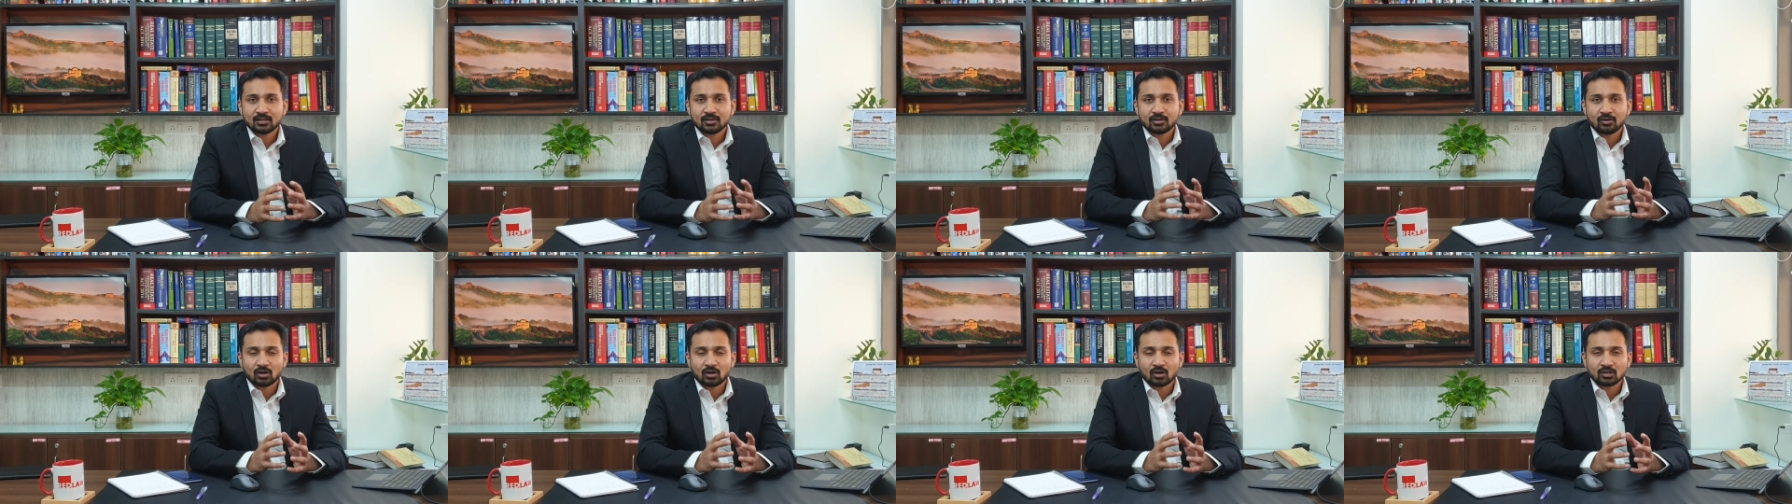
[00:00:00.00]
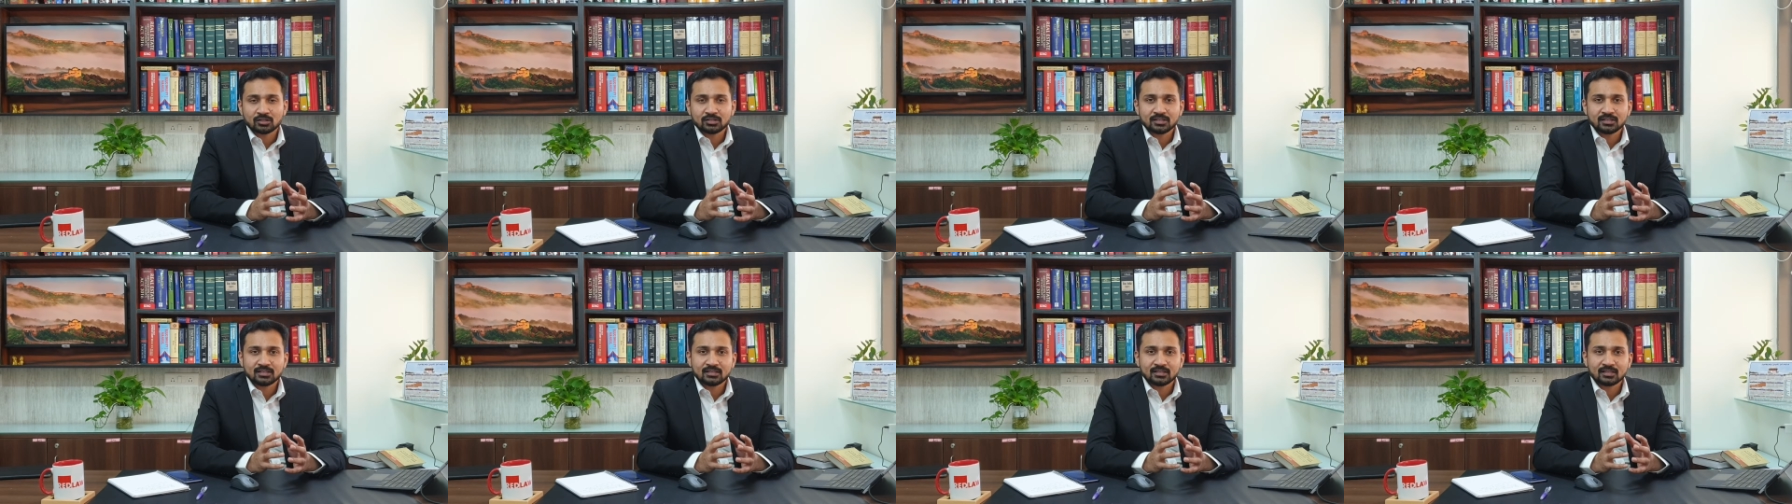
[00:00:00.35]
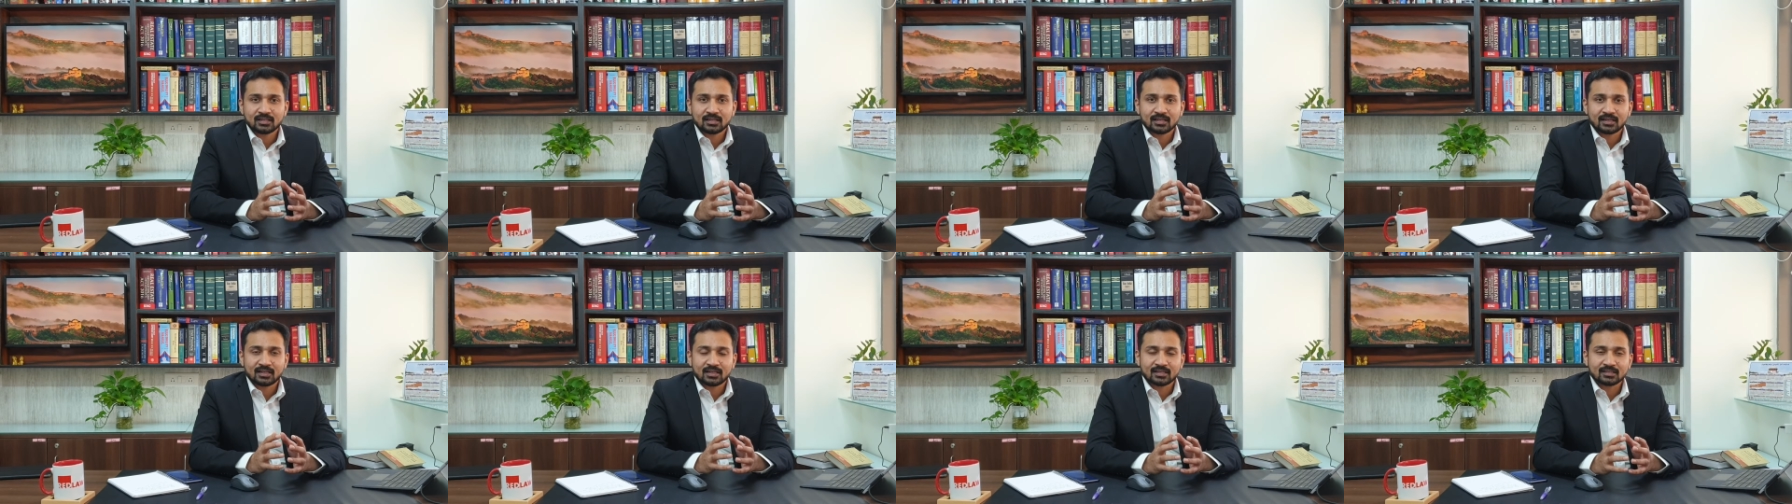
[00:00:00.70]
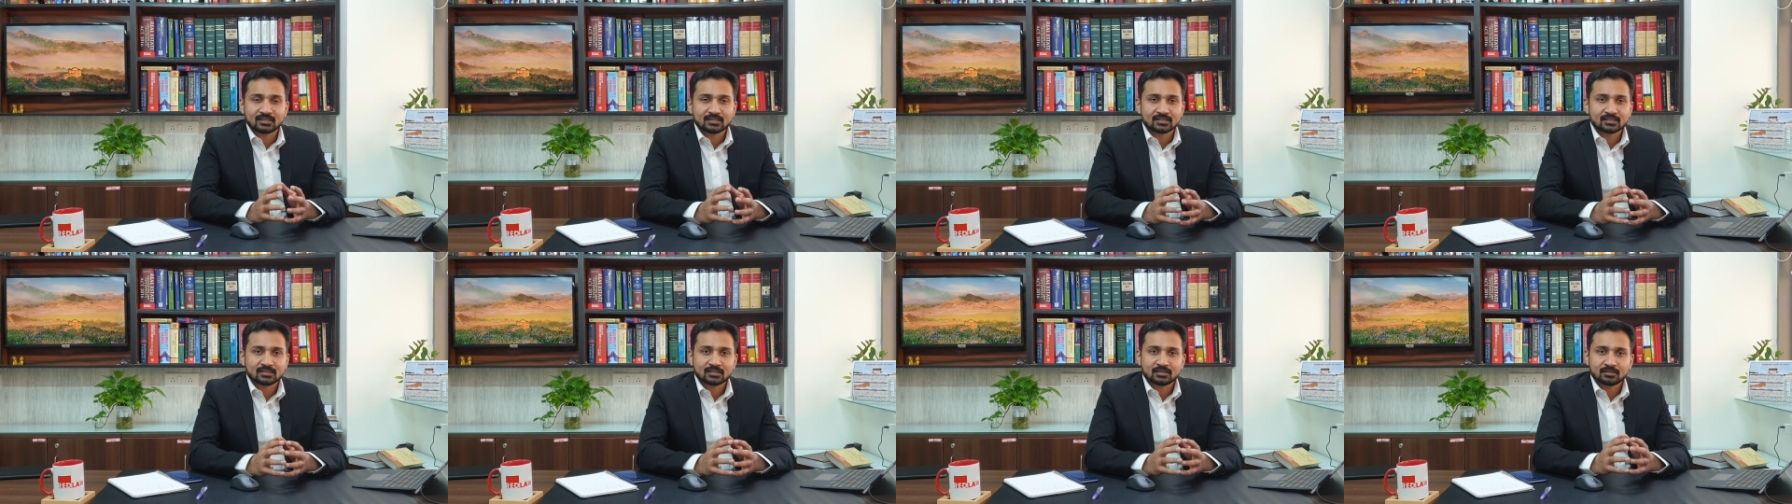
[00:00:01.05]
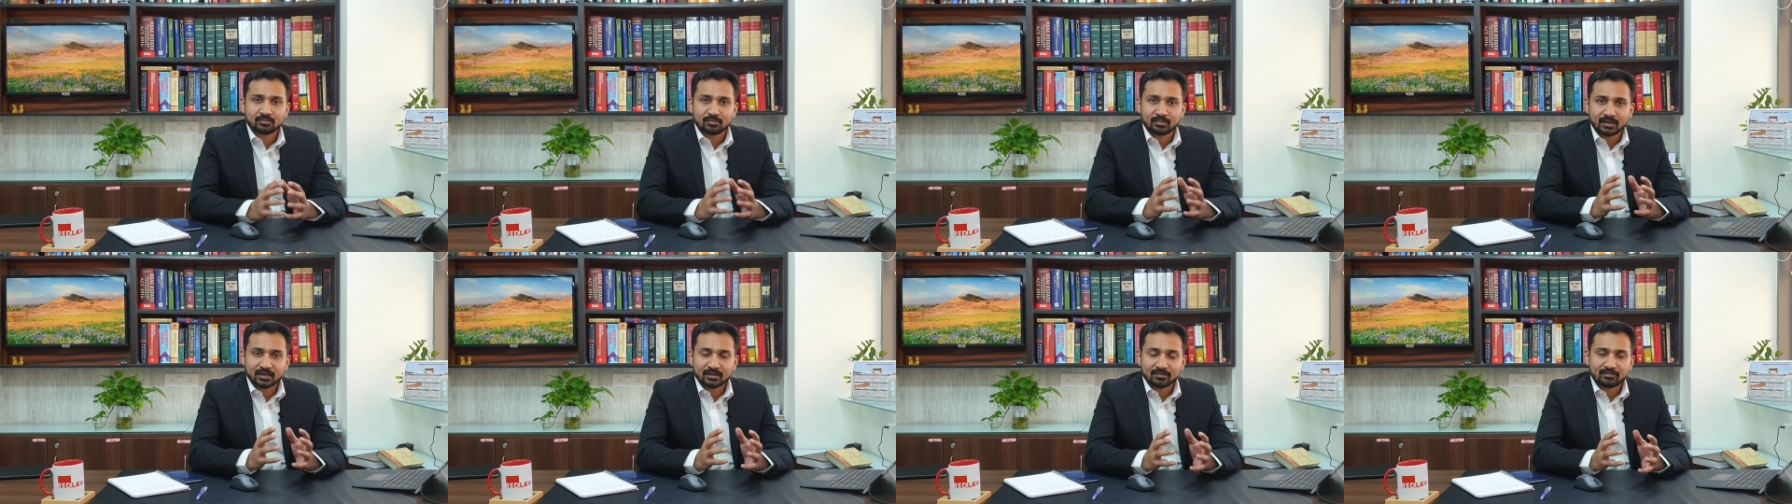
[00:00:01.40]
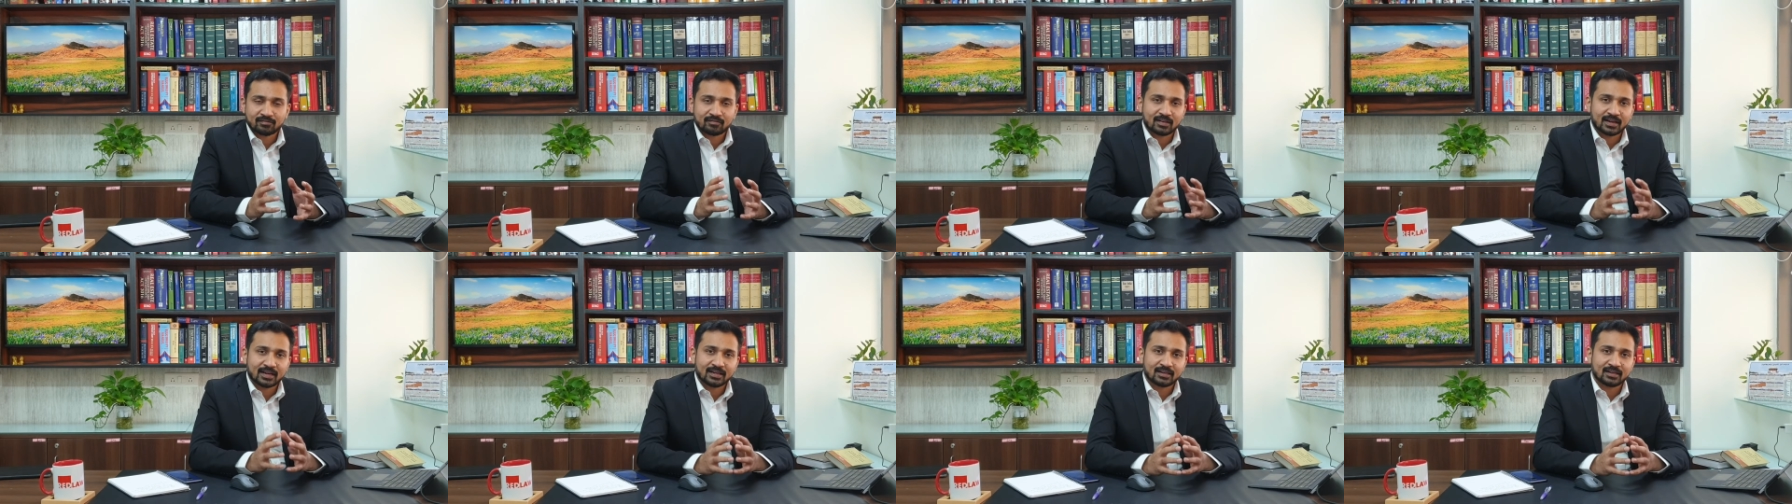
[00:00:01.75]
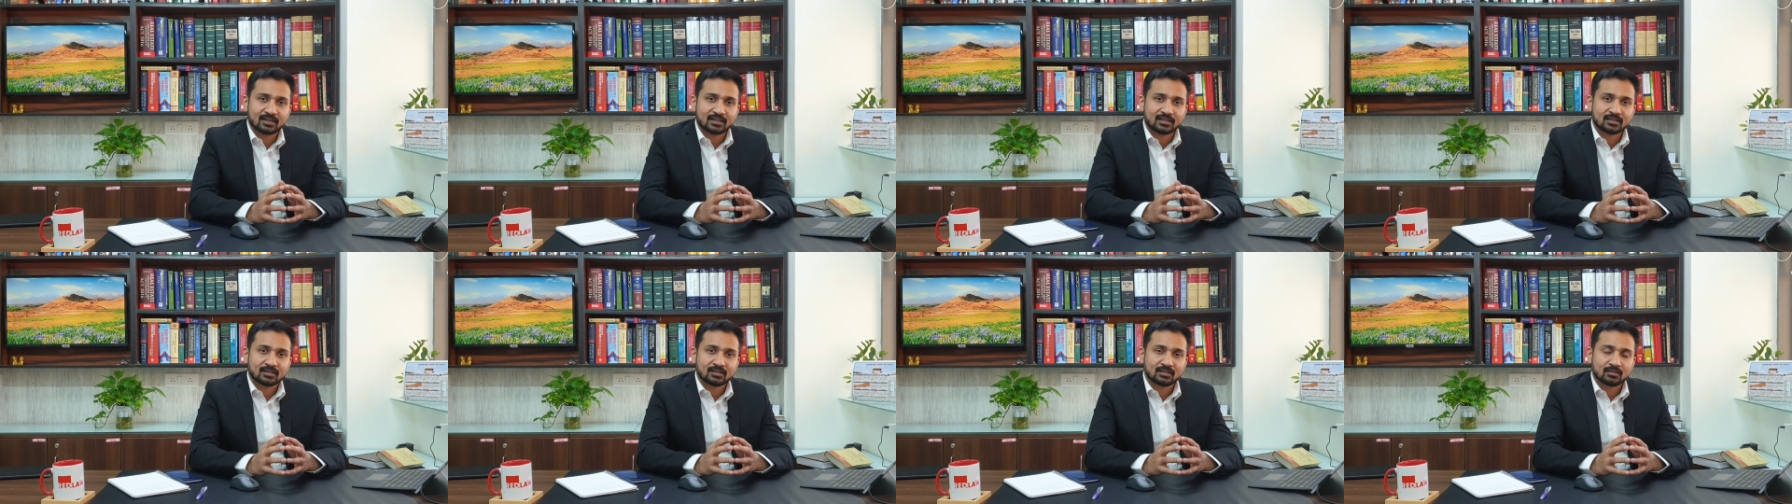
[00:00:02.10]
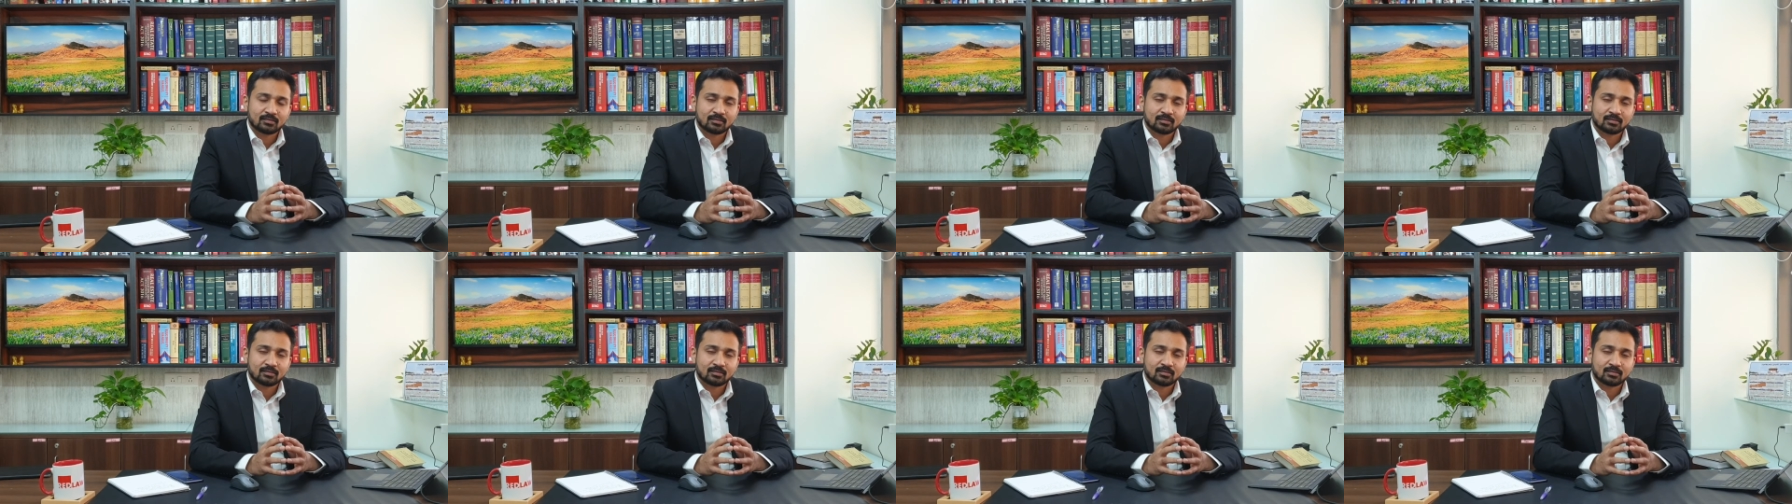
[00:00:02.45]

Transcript: lodging the case may file it